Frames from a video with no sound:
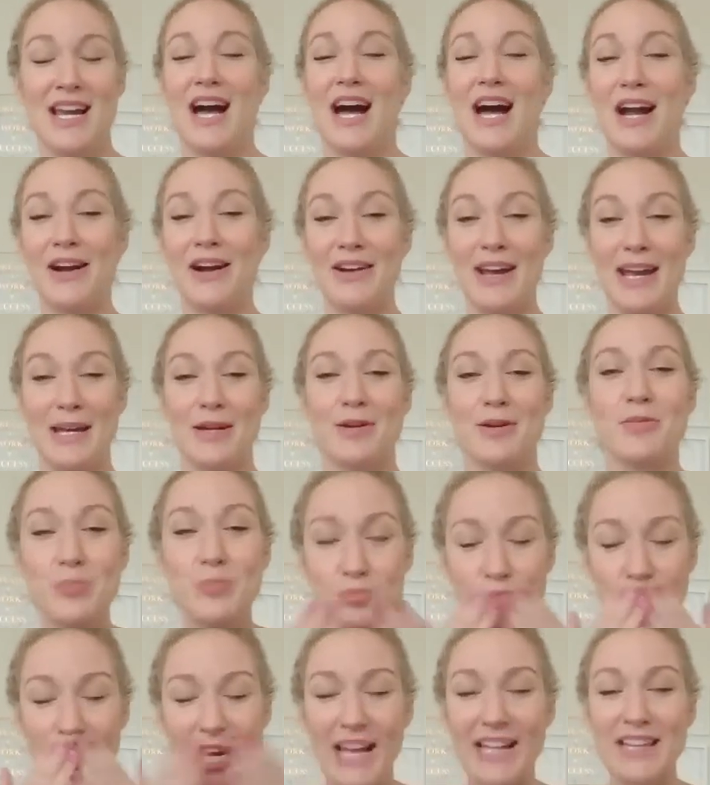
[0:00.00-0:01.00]
All right.
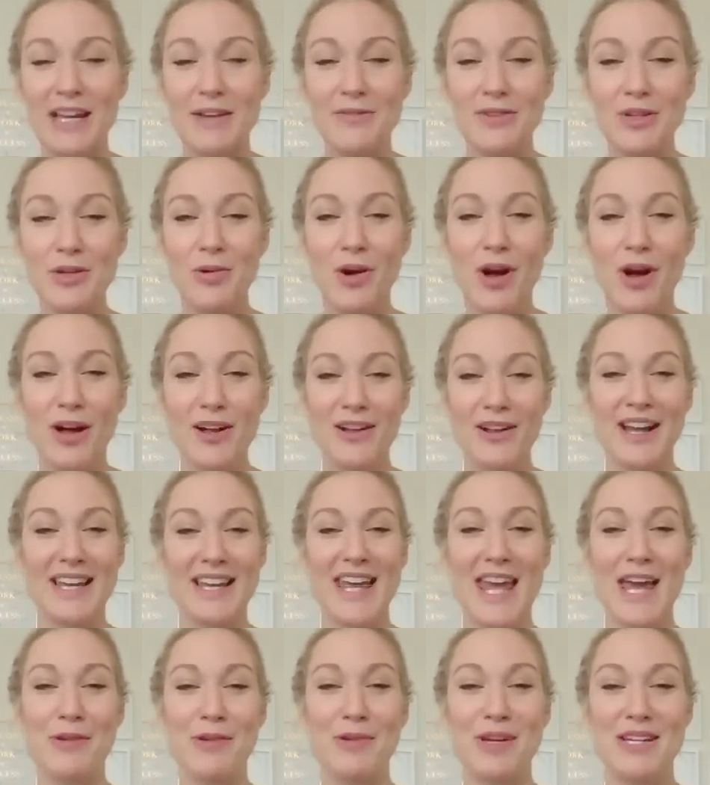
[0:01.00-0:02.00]
I love you all. I
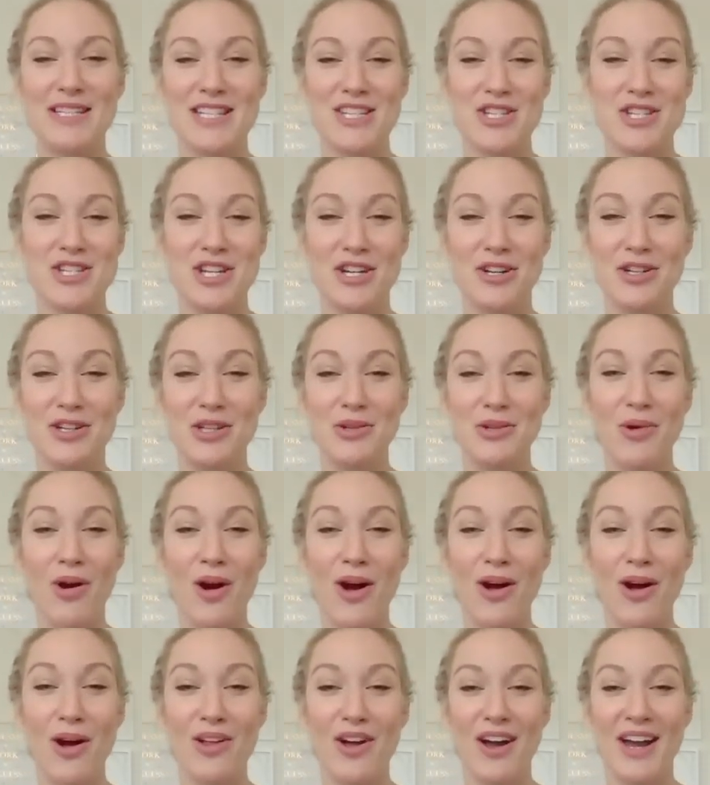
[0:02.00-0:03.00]
can't wait to cheer you
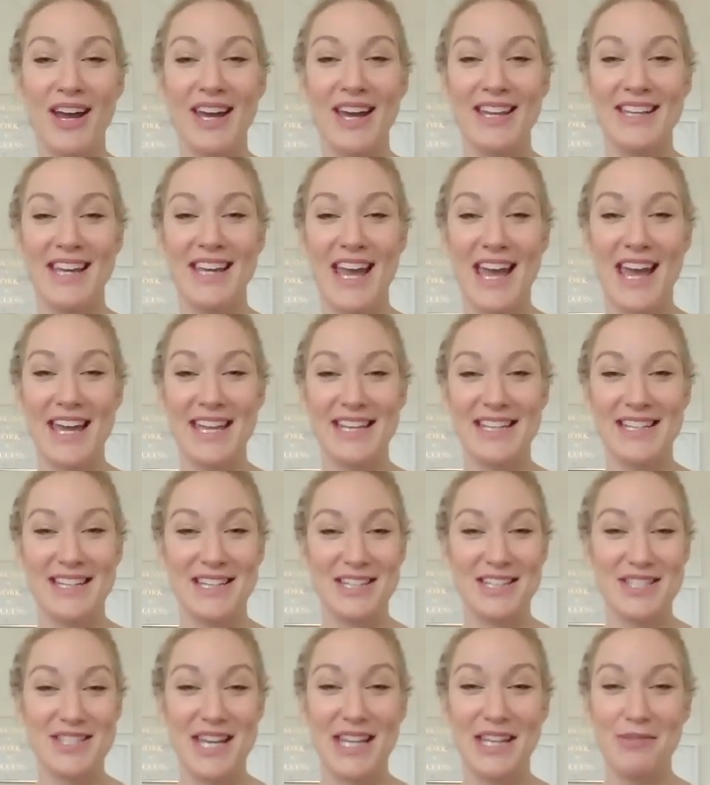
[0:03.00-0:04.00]
all on and
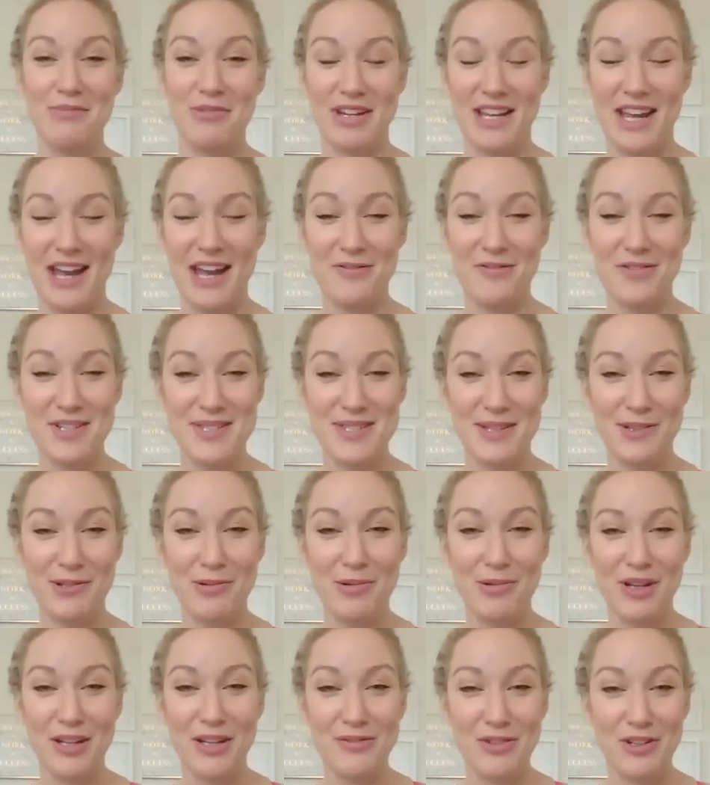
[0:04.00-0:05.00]
celebrate every single
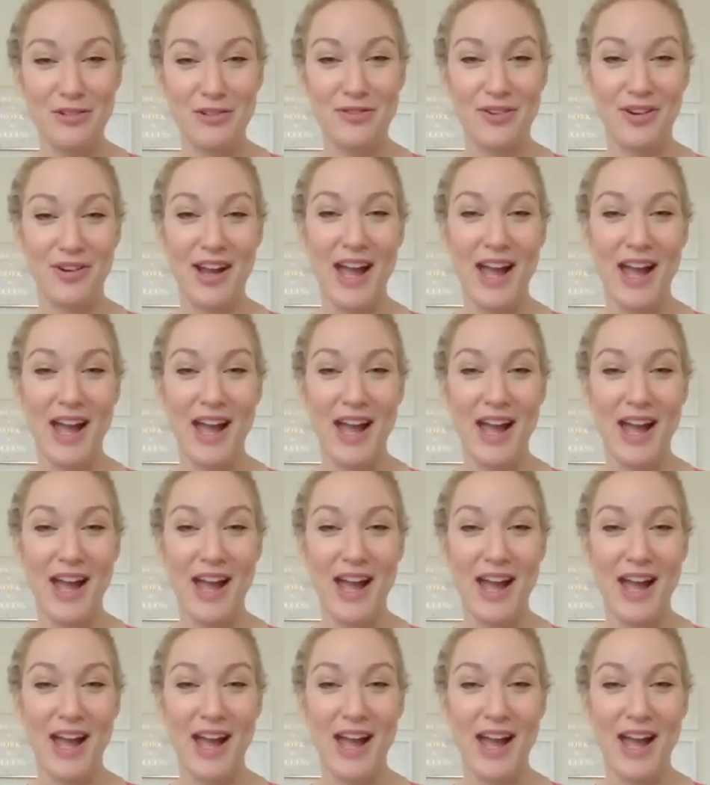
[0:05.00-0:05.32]
one of you for